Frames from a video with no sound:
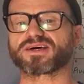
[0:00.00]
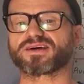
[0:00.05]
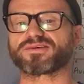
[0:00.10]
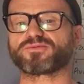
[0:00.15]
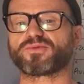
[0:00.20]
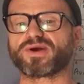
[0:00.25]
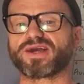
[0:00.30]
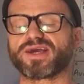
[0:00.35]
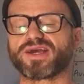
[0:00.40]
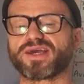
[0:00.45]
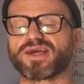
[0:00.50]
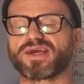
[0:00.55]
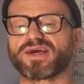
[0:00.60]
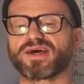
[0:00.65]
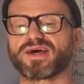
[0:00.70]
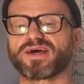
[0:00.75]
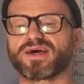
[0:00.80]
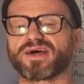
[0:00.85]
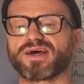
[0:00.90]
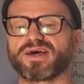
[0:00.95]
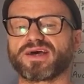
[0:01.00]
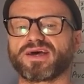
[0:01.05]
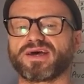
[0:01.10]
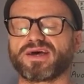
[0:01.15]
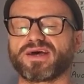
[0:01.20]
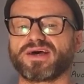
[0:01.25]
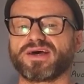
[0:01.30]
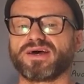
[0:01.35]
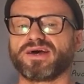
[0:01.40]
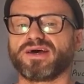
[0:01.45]
that if we
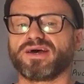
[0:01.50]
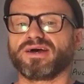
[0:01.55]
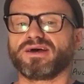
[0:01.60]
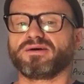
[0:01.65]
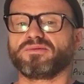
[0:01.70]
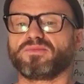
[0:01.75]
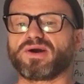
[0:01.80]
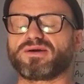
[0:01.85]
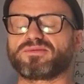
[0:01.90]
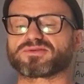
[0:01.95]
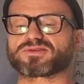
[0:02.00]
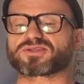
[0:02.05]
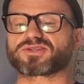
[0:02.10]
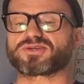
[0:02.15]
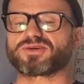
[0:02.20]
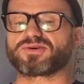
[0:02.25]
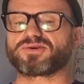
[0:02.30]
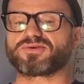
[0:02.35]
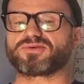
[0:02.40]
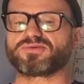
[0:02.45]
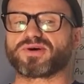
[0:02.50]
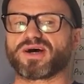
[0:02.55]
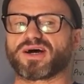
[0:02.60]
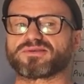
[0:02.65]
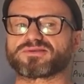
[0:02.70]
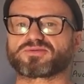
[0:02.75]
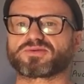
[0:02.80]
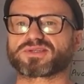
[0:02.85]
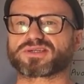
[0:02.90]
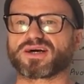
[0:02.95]
was to
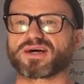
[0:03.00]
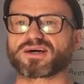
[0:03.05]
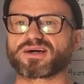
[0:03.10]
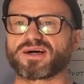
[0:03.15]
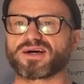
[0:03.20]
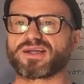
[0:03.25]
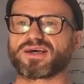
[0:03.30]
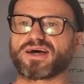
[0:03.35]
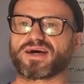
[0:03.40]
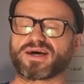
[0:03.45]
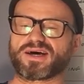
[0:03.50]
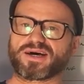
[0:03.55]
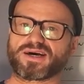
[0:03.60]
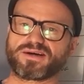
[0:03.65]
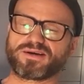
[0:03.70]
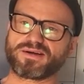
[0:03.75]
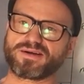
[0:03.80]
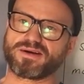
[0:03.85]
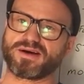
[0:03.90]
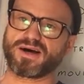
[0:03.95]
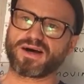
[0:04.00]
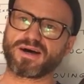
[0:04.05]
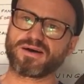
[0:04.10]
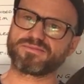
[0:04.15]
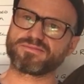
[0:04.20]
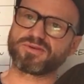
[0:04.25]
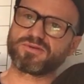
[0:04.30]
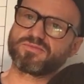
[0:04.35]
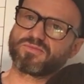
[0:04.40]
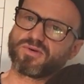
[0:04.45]
twist cut curly hair,
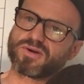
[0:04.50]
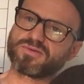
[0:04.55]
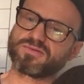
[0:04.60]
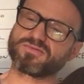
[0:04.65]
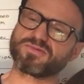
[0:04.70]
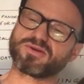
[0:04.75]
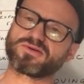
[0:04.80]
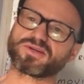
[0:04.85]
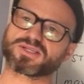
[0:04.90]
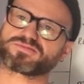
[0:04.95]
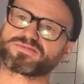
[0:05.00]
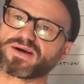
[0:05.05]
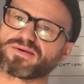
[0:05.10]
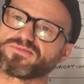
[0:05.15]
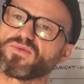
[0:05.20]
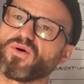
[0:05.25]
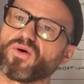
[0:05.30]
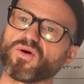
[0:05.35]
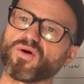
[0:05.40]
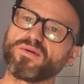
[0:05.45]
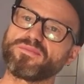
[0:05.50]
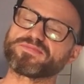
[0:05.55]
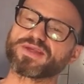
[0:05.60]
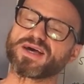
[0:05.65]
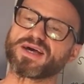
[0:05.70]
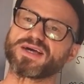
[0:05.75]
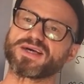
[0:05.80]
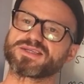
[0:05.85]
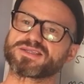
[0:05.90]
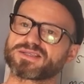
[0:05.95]
what you'd expect more
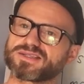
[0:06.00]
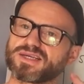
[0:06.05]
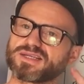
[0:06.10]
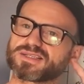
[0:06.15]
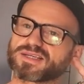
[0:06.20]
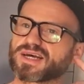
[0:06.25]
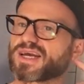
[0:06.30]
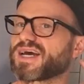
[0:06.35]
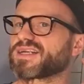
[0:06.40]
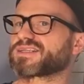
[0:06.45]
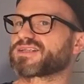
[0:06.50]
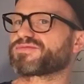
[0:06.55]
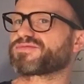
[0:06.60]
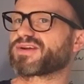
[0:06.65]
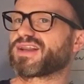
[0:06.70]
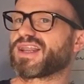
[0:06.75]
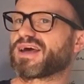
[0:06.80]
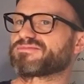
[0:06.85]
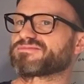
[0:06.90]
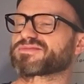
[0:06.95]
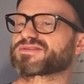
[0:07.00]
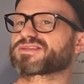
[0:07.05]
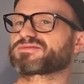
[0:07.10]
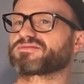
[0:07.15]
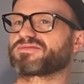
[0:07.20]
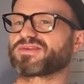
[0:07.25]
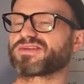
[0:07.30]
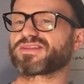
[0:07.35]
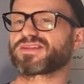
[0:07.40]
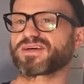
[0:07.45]
is again different lengths
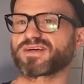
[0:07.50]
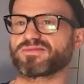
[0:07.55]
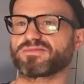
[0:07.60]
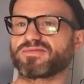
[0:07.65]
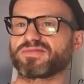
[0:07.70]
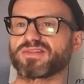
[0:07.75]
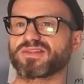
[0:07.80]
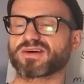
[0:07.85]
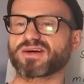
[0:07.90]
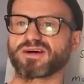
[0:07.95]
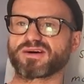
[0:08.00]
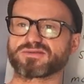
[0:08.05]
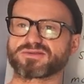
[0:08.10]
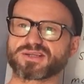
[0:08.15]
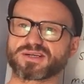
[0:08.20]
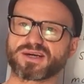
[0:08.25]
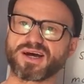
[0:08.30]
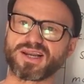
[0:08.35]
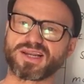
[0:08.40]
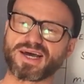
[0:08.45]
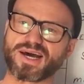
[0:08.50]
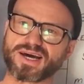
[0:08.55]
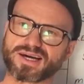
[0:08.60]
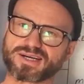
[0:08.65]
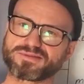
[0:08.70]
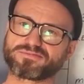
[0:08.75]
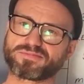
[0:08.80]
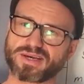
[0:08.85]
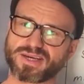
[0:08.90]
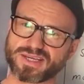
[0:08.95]
within the curls. So curly hair
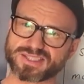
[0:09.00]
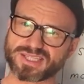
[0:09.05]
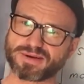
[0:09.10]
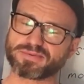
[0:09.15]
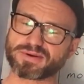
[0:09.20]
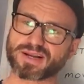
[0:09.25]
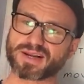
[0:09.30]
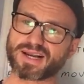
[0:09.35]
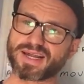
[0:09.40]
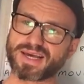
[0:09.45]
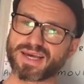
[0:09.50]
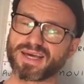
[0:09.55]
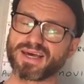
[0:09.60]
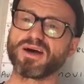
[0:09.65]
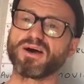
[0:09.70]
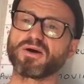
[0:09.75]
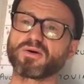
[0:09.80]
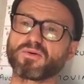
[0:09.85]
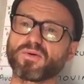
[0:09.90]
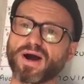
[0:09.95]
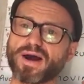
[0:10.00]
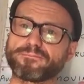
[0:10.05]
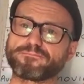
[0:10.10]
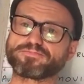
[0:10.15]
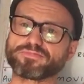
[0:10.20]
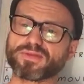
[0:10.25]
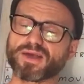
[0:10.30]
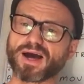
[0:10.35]
could be typically quite